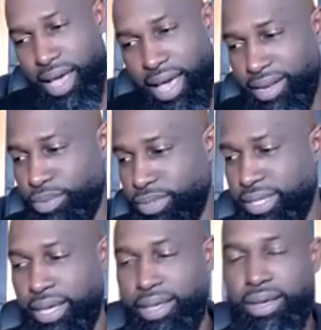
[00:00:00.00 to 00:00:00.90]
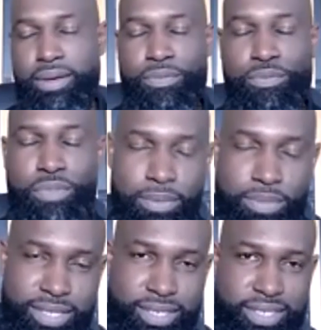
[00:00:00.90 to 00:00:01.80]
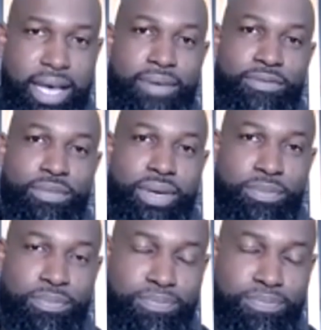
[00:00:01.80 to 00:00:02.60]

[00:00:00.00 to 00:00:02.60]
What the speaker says: and it was like, maybe it's time for me to